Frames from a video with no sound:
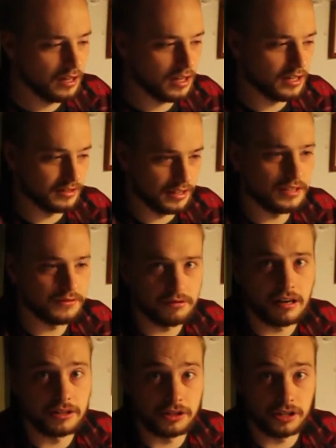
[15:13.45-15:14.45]
Is this
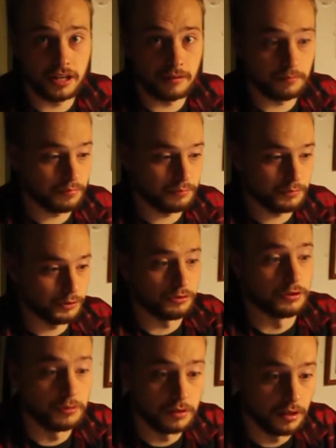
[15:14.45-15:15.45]
friendship
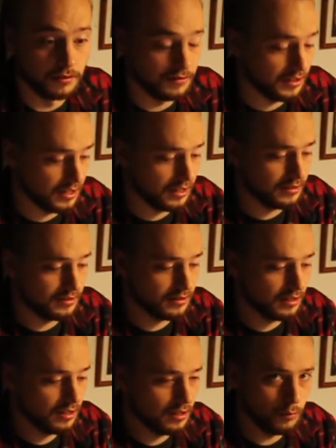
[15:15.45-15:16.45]
true love?
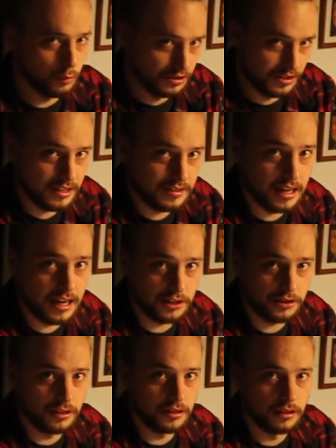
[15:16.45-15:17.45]
Was this
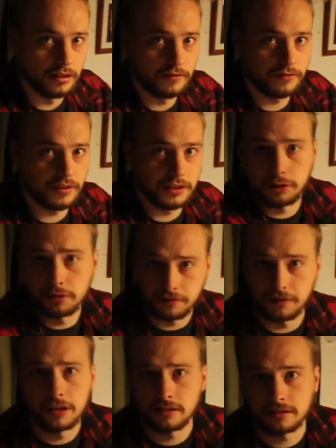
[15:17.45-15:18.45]
actually love? Is your
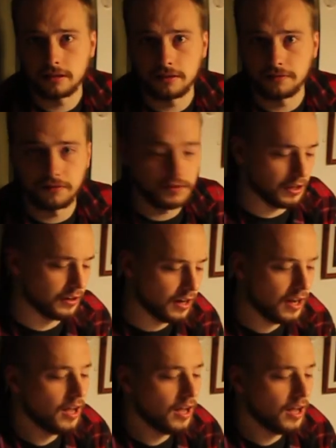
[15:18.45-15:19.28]
first love the end?